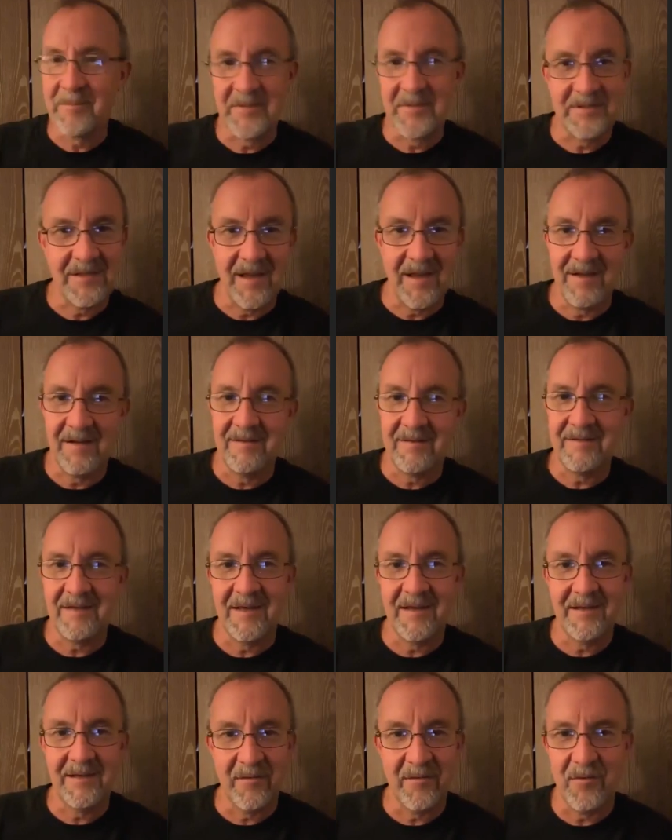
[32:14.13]
it down,
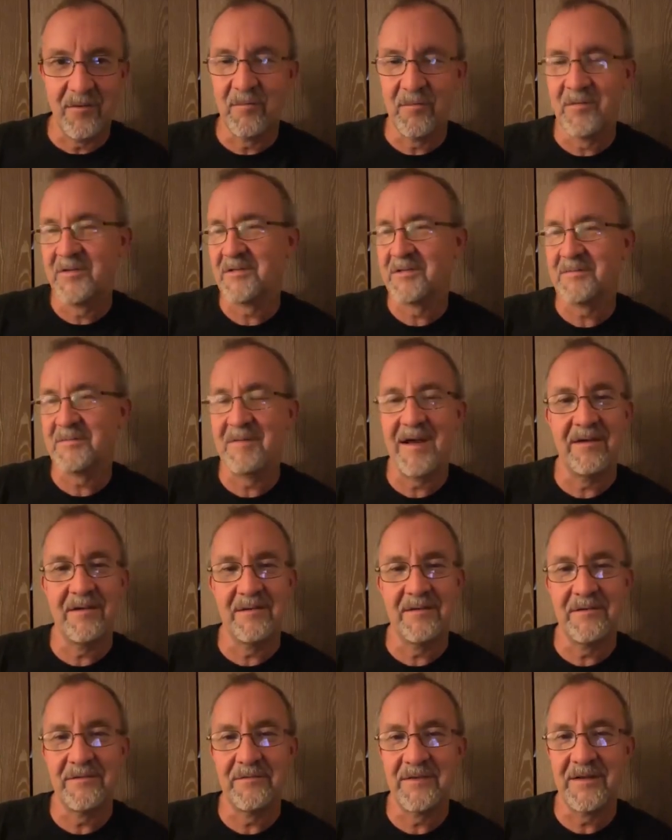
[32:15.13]
head home with a smile
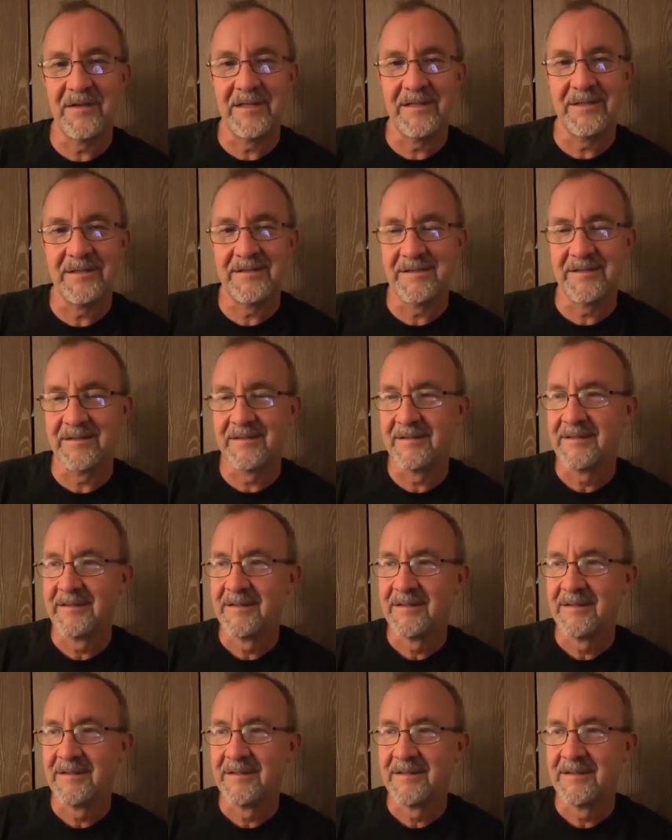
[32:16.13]
on your face. And